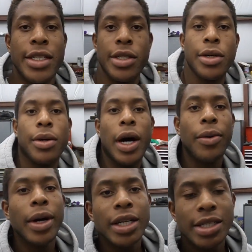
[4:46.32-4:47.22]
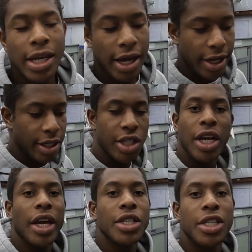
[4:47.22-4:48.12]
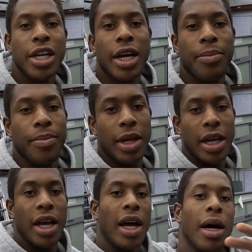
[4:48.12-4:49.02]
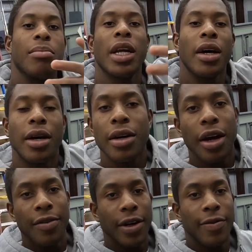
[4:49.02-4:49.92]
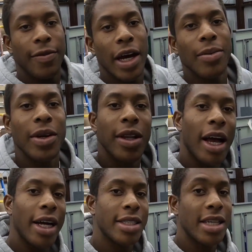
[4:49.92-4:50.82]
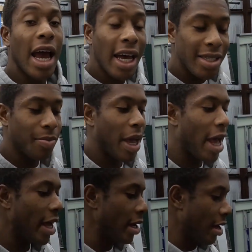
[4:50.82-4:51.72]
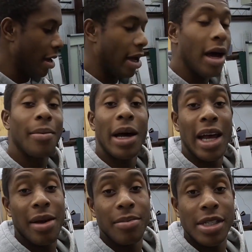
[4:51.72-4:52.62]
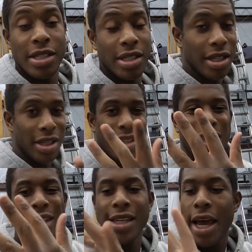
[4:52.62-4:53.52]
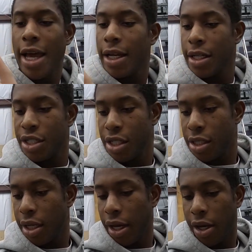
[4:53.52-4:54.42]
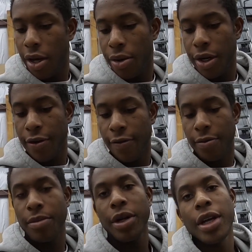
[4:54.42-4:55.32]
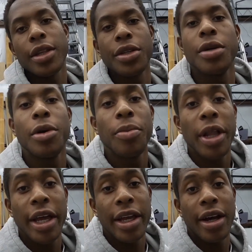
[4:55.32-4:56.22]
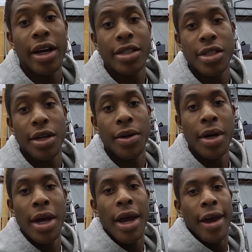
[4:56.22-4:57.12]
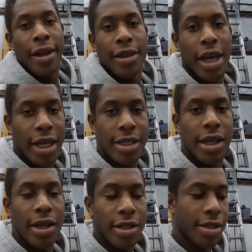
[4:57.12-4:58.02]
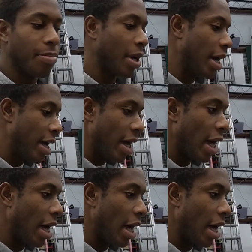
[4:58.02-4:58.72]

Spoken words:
So I went inside, changed up. I'm not all covered in fiberglass as bad. I am still, this hand is just like coated from putting the turbo blanket on, so that sucks, but